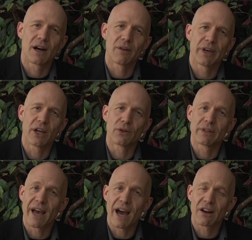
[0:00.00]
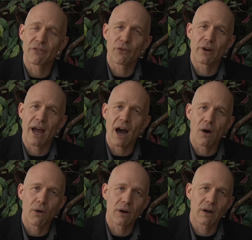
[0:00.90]
They had only had it for an
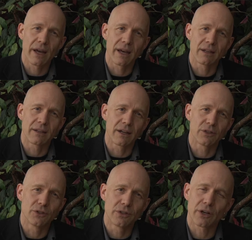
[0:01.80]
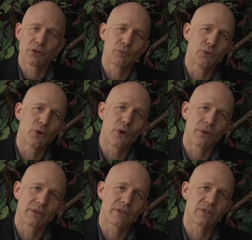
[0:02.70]
hour, and Dr.
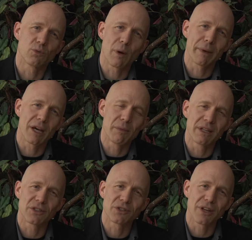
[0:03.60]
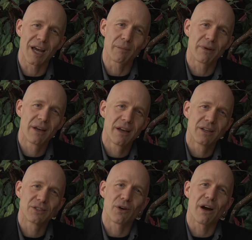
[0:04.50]
Buchholz is whipping them into shape.
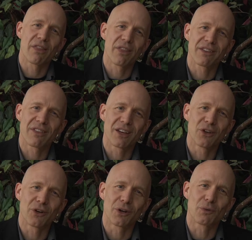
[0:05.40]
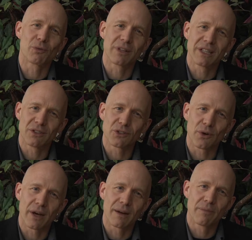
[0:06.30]
So I think that you're going to really
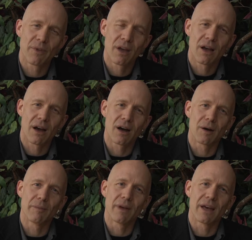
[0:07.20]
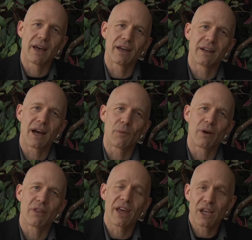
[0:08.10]
enjoy it, and I
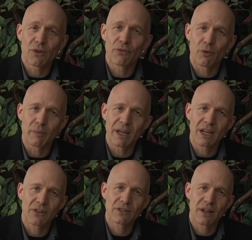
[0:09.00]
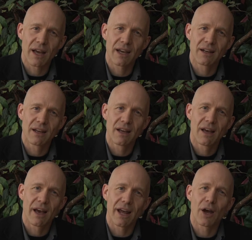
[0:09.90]
want to thank you for being here tonight,
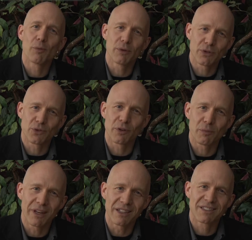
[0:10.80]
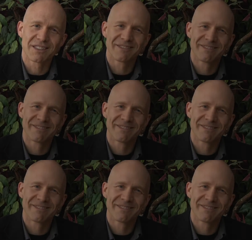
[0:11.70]
and I hope you enjoy the piece.